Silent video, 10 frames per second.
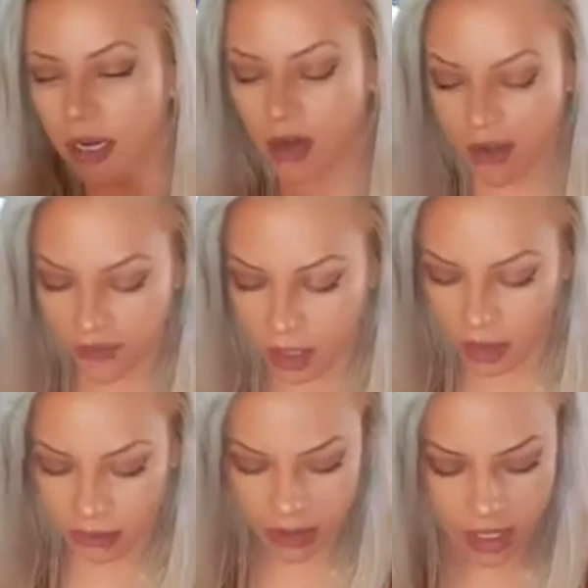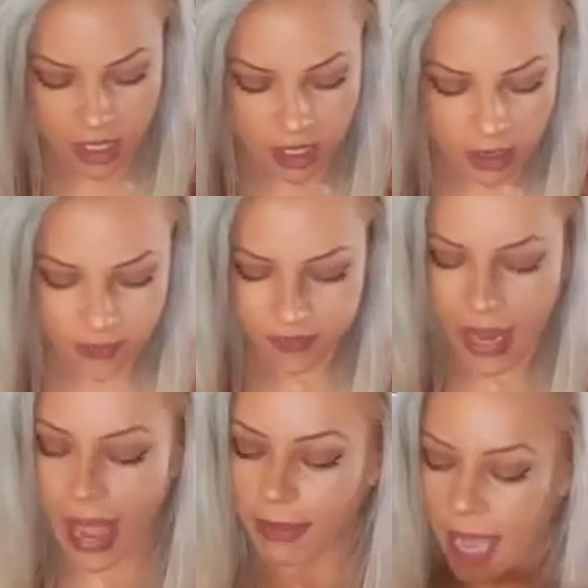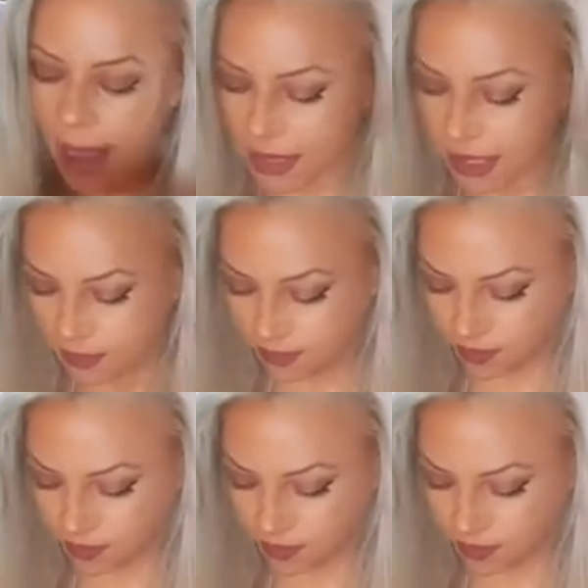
and off it comes. Happy.